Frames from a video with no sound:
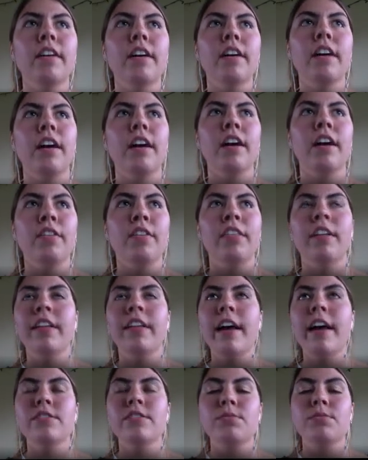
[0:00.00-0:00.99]
uh, the
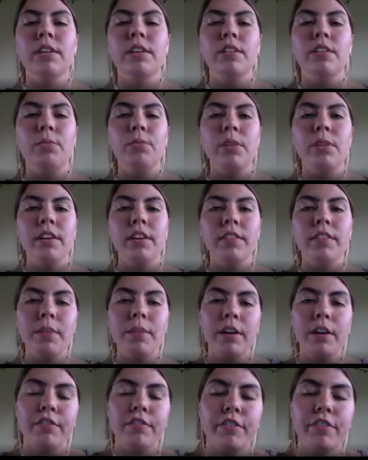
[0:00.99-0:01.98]
last one, we give them
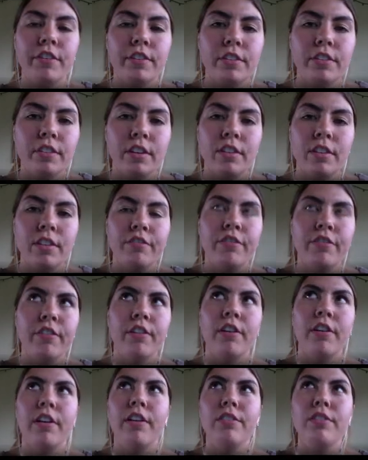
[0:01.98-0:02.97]
out for
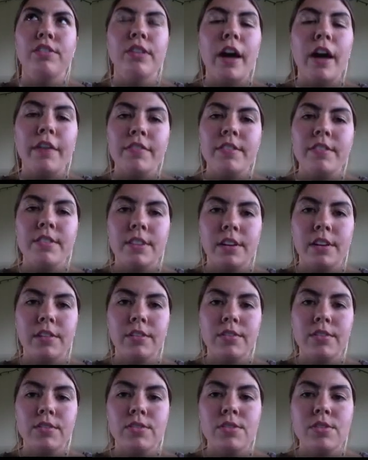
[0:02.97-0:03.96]
for soft
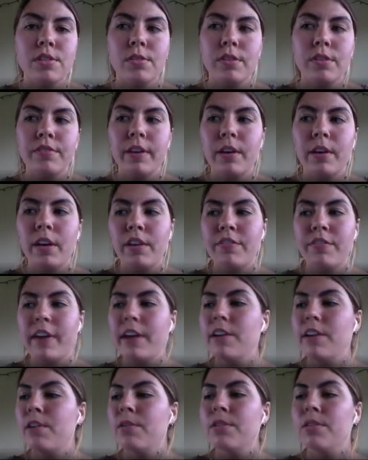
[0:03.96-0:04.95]
skills. So if I, if I
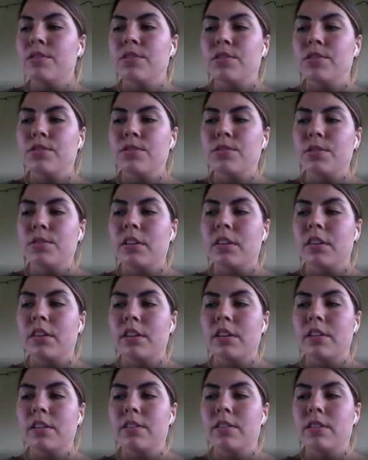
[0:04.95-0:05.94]
notice a student that
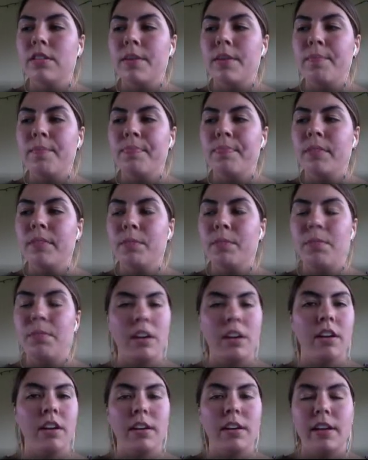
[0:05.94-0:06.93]
is um, being
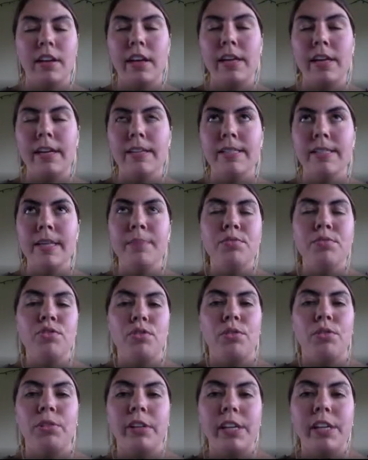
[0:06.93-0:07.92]
an, an
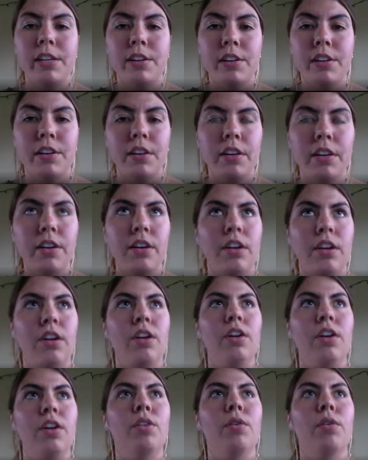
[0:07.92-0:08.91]
exceptional leader,
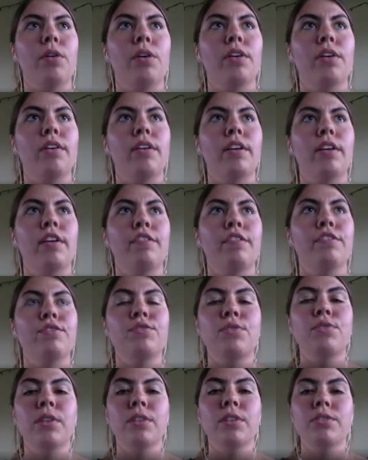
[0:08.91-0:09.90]
or if
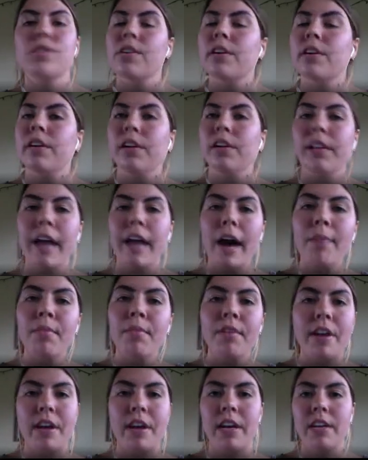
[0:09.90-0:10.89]
students are
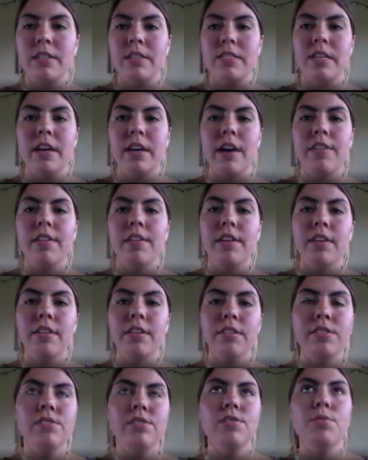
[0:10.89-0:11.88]
collaborating together
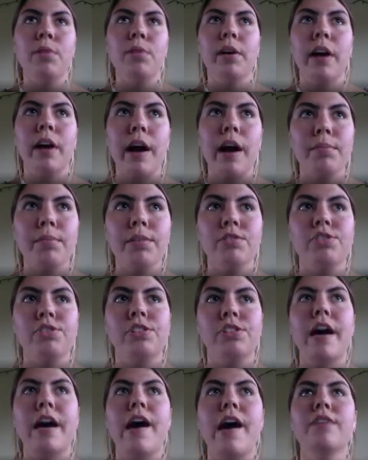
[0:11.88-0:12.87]
to accomplish a
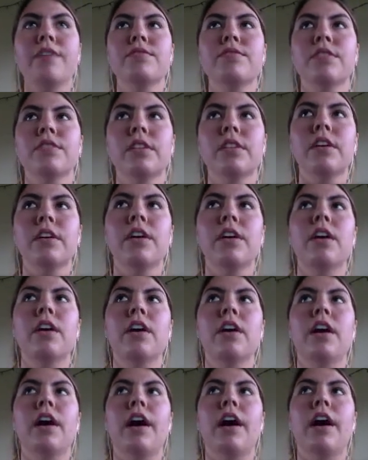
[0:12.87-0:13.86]
task,
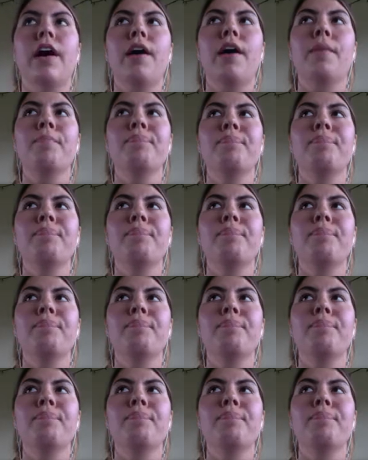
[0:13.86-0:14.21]
um,